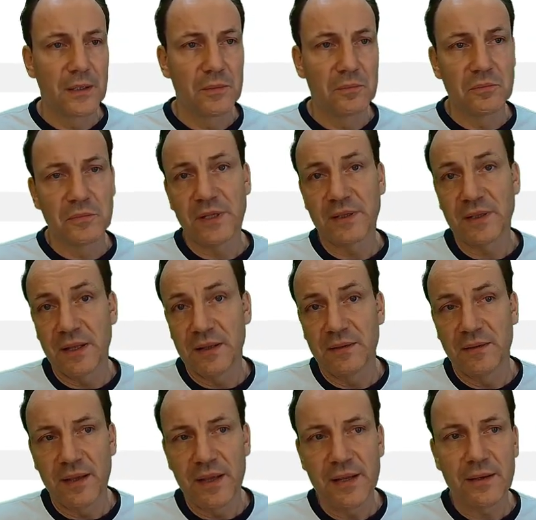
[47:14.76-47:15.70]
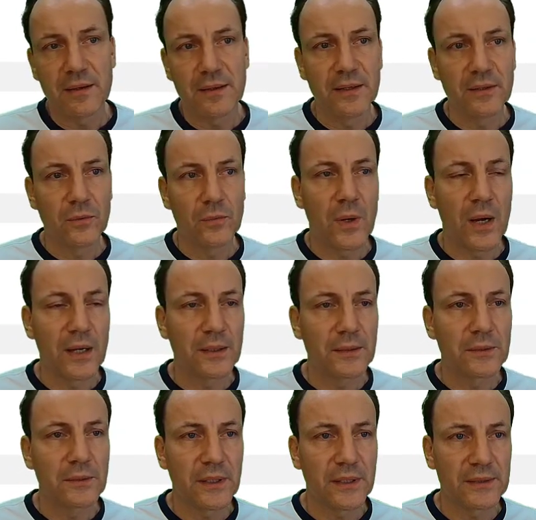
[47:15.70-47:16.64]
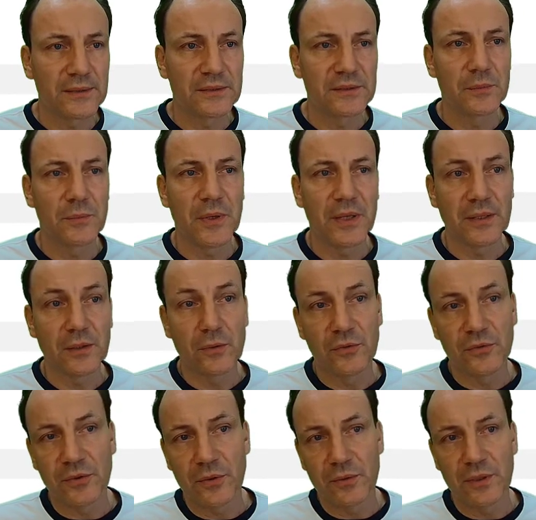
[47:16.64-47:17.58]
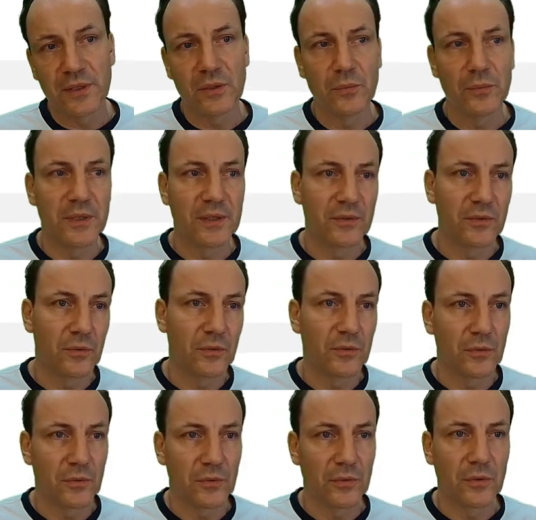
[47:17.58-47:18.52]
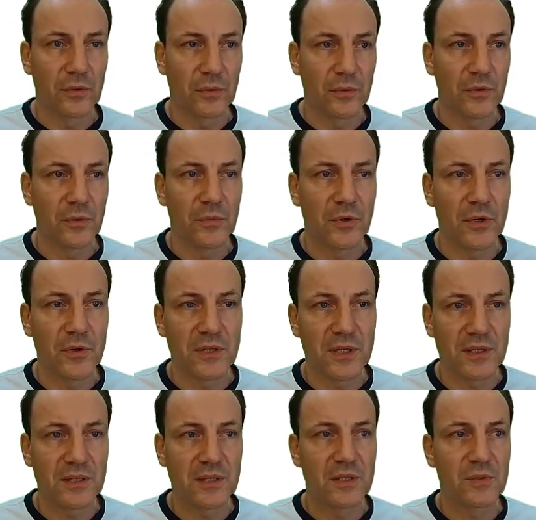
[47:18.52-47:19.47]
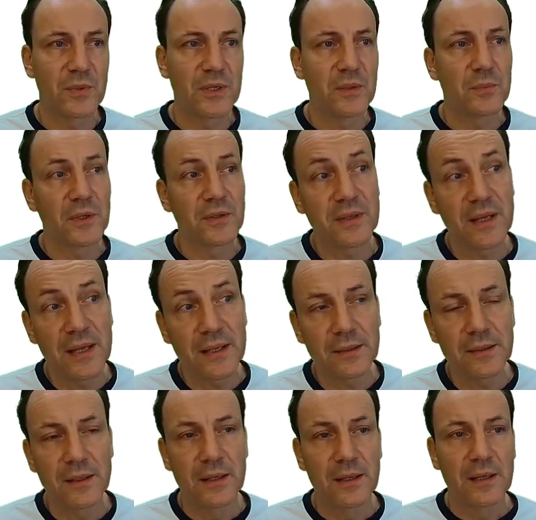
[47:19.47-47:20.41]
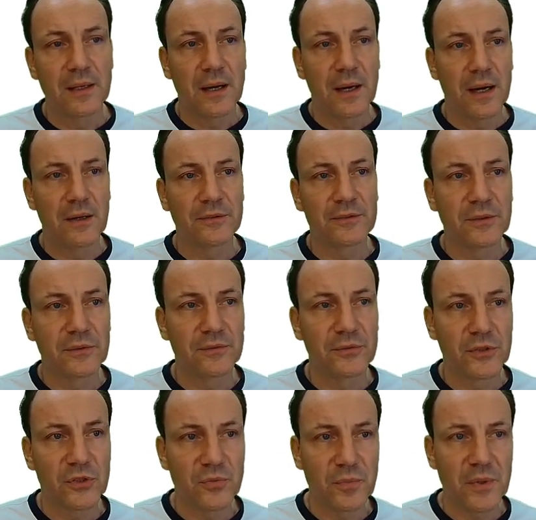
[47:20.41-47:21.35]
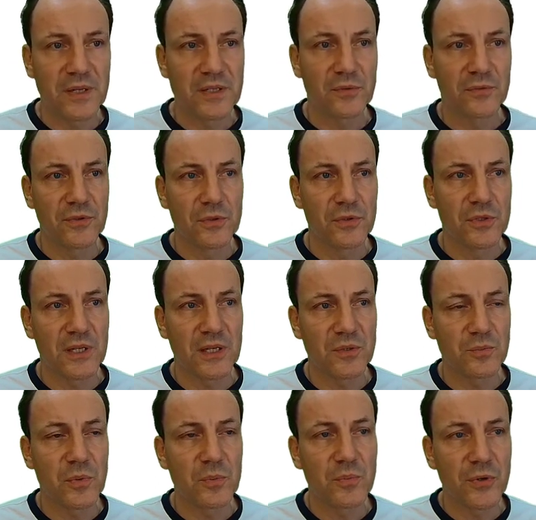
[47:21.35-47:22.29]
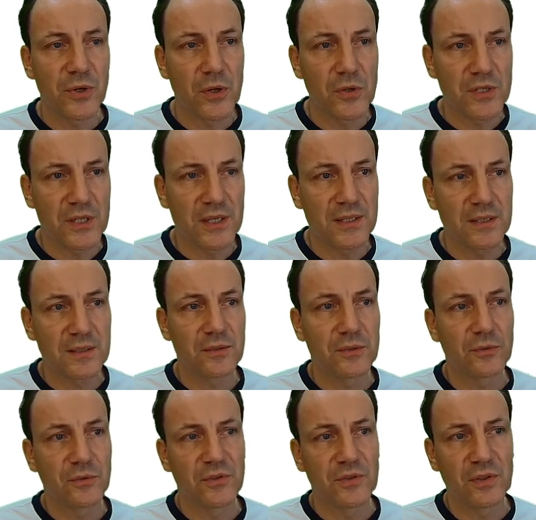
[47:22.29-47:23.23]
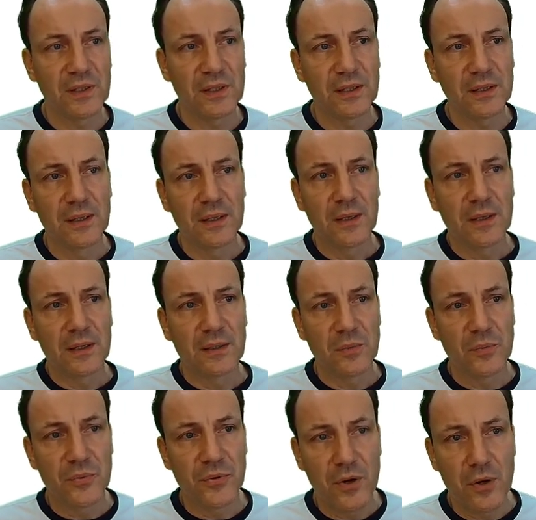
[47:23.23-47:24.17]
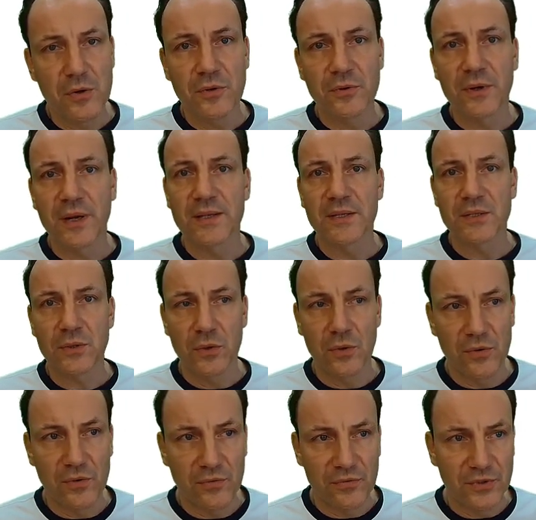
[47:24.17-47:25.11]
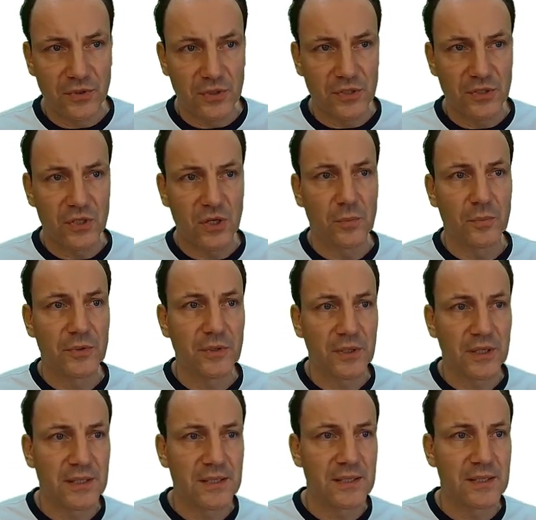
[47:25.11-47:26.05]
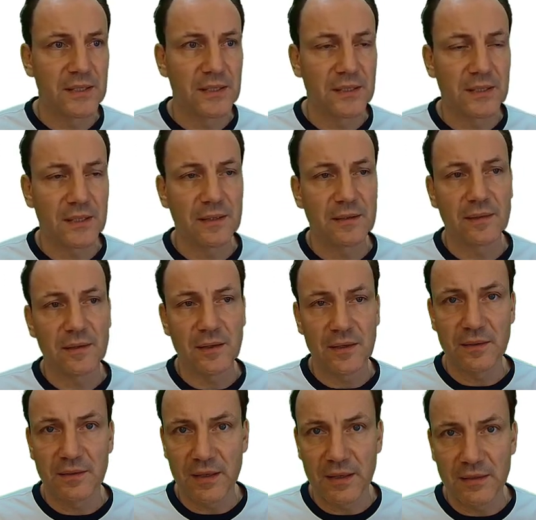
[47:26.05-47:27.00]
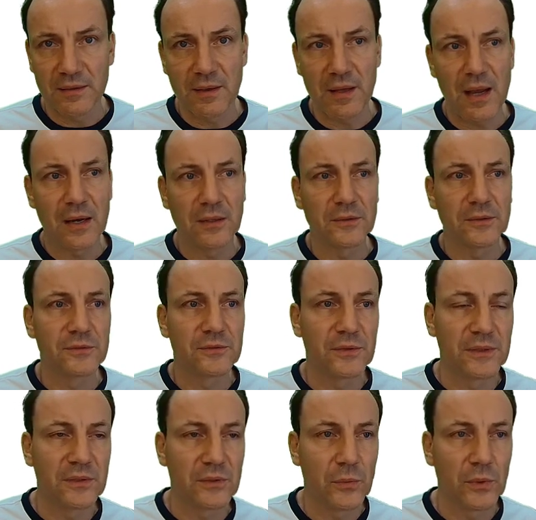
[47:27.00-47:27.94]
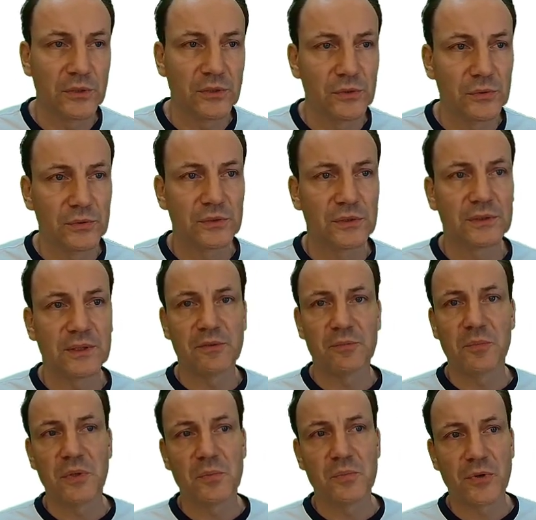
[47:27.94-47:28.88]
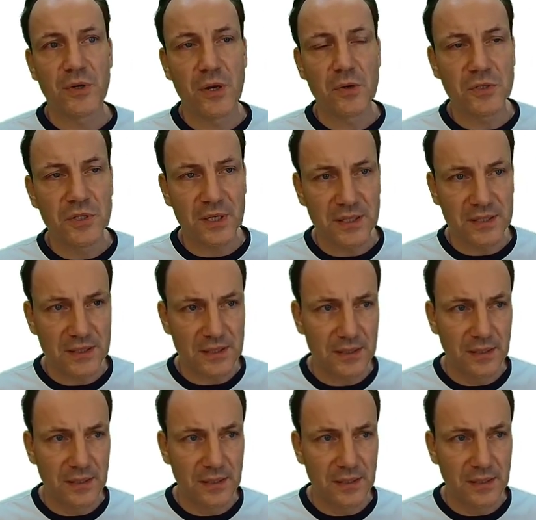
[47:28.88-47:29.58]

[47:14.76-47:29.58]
that can take a little while, depending also a little bit on the processing speed. But then after the first batch of users has been processed, you'll see the progress of your job. You can see that 10 out of 21 users have been processed,